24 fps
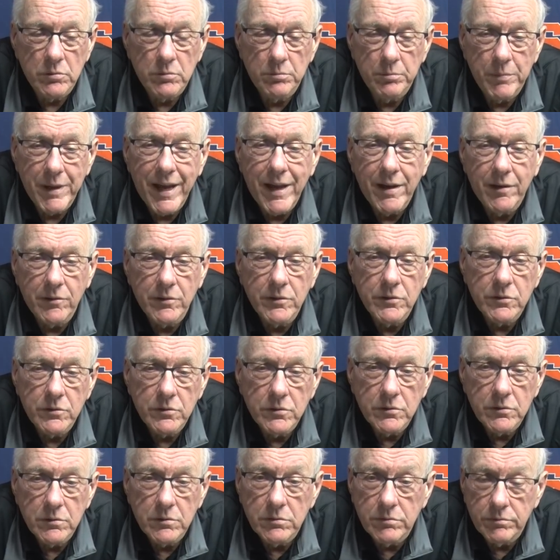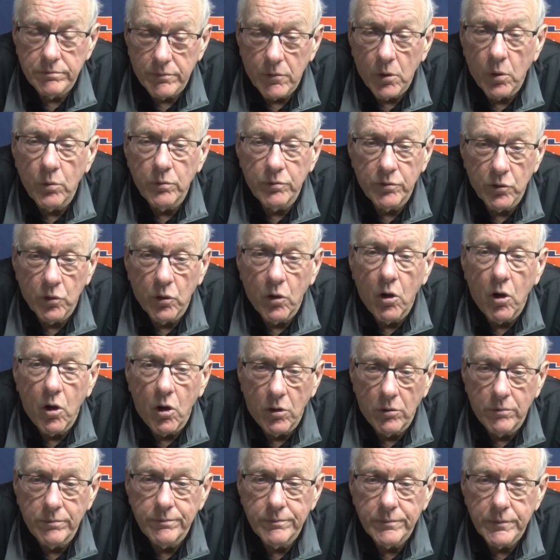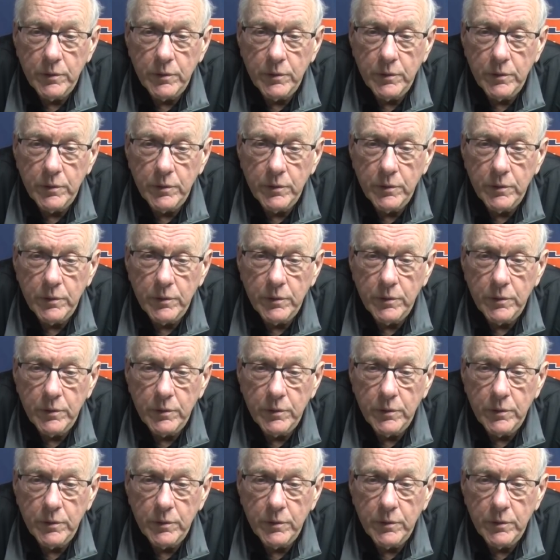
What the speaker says: balanced overall.